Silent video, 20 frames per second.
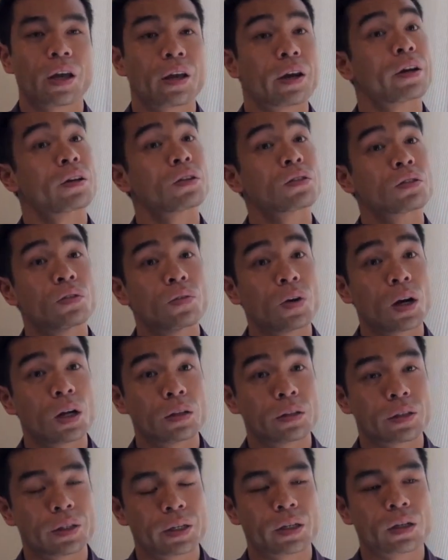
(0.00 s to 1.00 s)
and I also
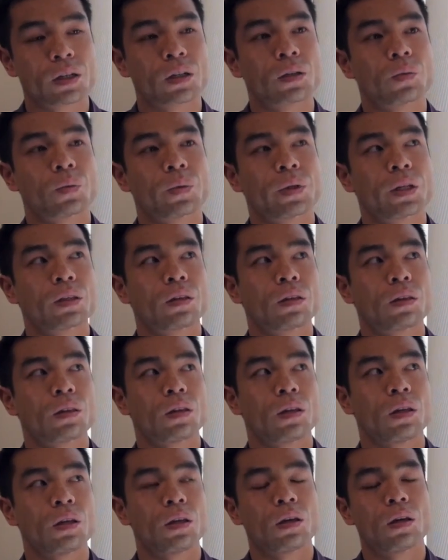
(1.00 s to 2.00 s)
volunteered with
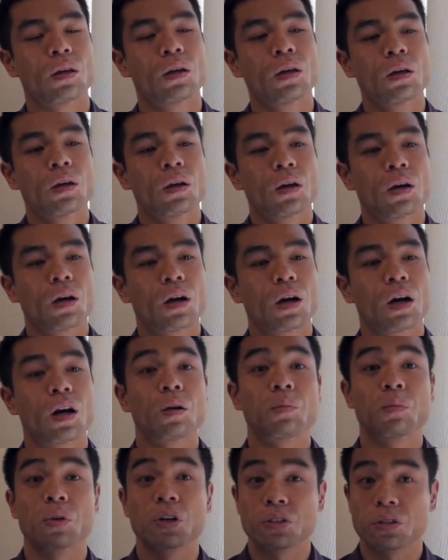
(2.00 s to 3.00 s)
the
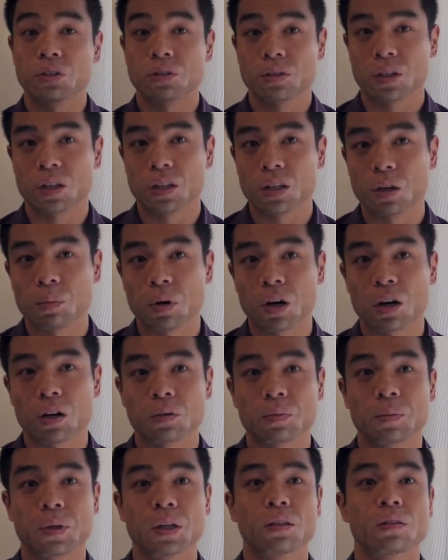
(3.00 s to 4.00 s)
uh, emergency
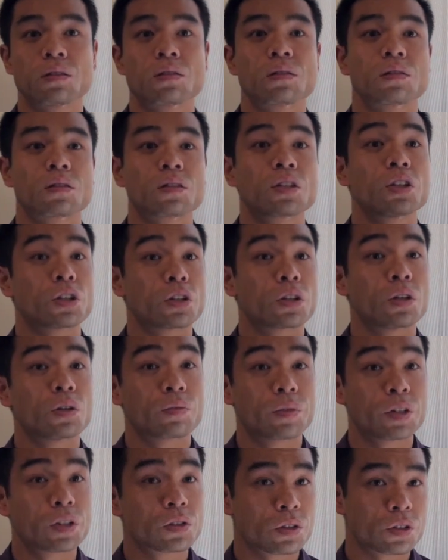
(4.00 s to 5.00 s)
department's
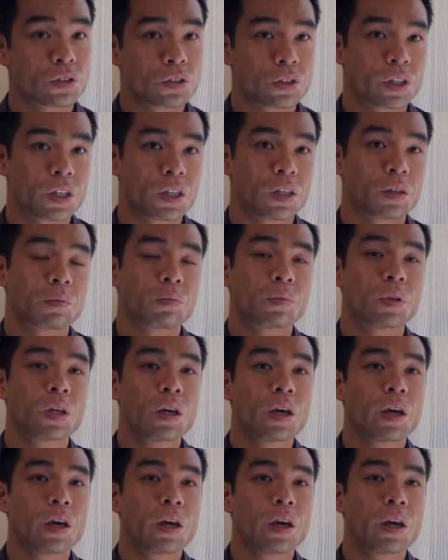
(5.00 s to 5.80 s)
clinical research team.